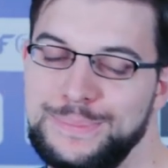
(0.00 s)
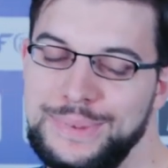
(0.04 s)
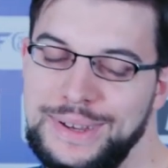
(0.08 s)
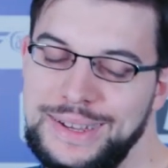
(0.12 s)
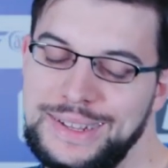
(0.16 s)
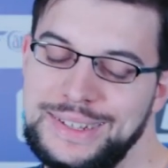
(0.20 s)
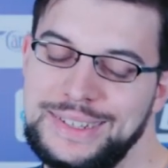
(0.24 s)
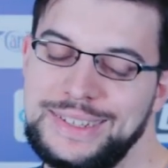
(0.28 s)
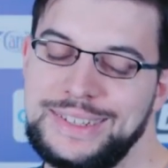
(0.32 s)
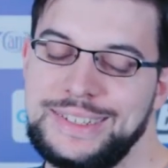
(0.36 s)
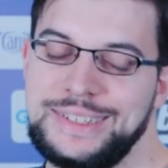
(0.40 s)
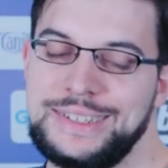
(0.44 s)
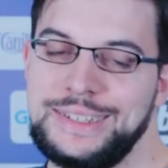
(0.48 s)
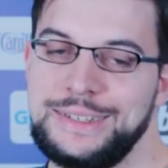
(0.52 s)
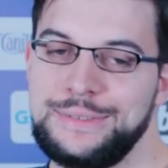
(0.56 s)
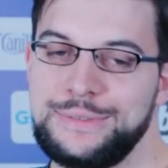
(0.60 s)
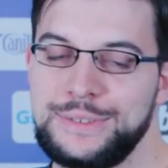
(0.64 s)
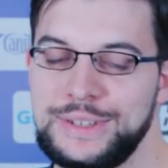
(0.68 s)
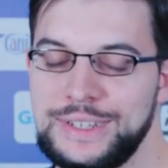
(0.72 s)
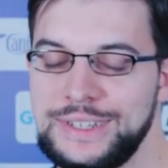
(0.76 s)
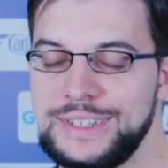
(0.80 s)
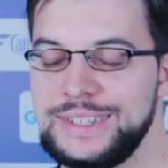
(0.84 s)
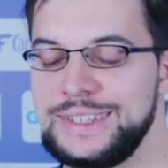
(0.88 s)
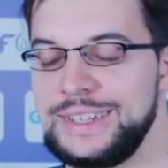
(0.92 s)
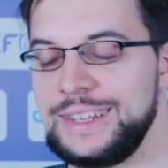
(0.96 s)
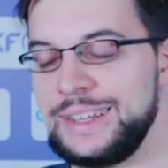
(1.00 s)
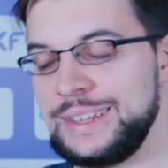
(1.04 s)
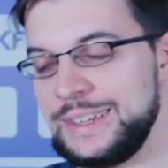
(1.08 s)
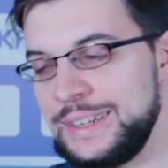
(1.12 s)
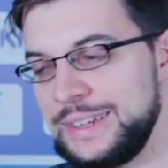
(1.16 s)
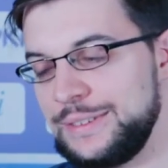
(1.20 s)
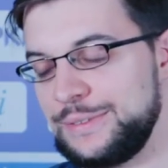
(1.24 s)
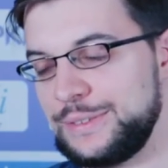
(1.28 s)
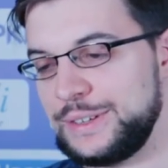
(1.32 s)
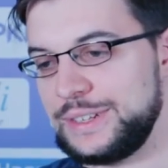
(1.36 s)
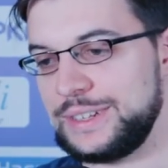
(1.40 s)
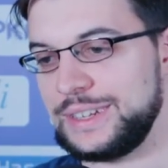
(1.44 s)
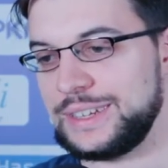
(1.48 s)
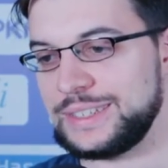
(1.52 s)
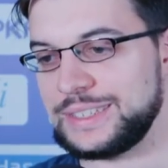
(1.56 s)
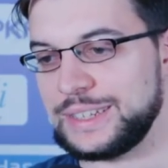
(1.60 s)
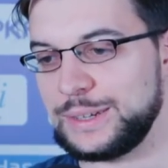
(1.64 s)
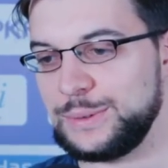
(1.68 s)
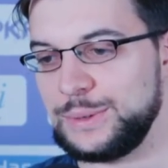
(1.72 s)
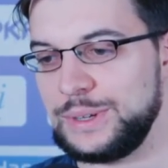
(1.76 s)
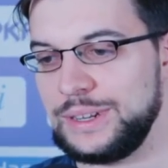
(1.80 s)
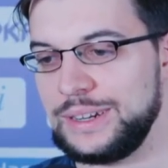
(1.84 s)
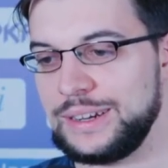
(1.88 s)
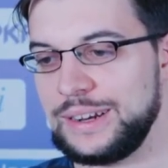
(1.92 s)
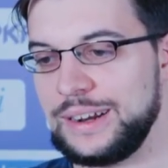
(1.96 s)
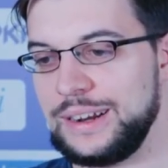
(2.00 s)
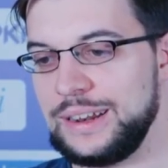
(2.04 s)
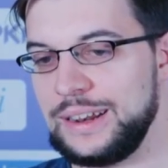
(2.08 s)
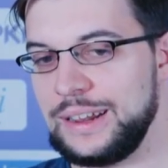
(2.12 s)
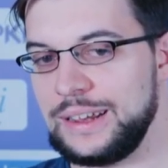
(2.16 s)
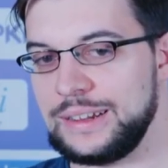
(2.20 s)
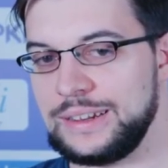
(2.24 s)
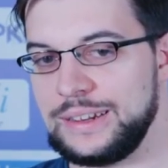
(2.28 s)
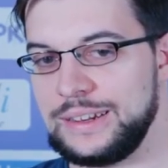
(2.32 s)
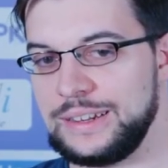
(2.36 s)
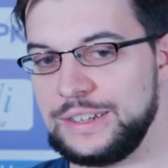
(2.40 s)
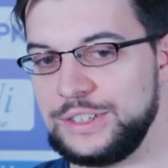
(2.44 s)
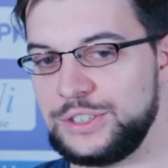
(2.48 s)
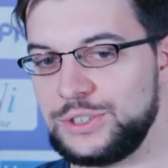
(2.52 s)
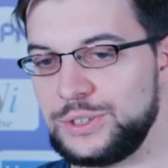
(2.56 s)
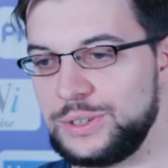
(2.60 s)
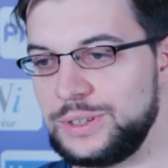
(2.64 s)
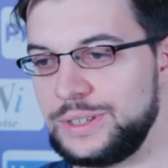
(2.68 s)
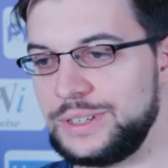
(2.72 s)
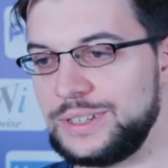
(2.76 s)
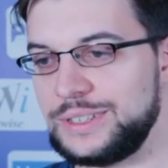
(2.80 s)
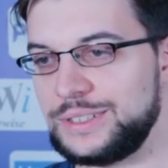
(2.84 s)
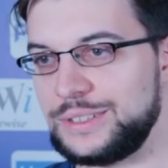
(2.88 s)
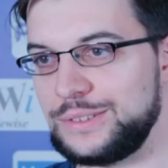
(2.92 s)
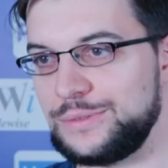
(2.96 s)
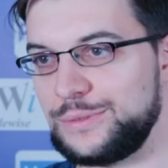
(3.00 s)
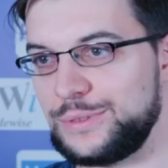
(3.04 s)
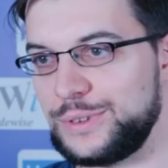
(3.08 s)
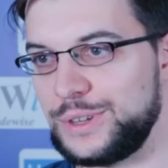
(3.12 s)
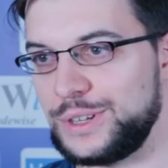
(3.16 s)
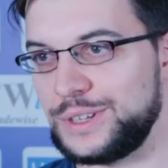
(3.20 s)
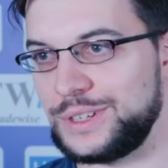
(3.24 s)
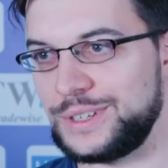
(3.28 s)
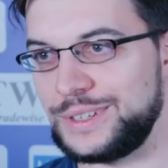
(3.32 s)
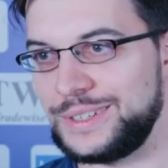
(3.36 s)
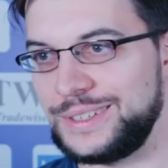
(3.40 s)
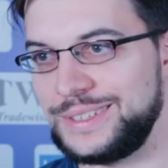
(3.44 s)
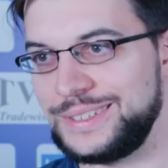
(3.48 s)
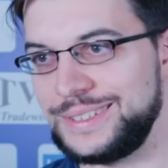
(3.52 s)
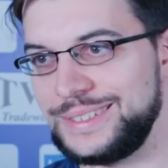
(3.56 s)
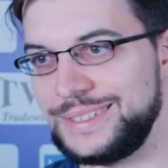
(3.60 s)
But if he, if he does, I will gladly join the fun.